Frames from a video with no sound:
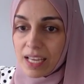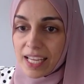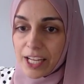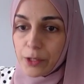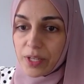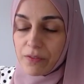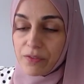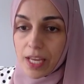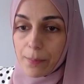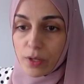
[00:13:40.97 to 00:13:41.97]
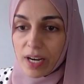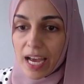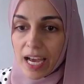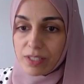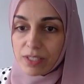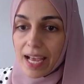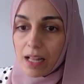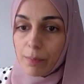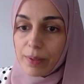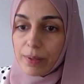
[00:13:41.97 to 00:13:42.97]
Can you give tips on how to
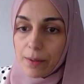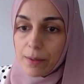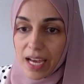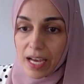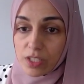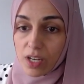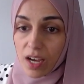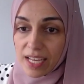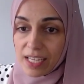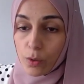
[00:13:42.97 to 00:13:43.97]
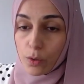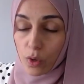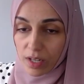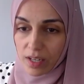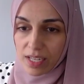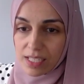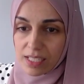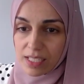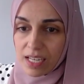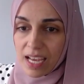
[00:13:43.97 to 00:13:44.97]
help keep the house tidy and organized,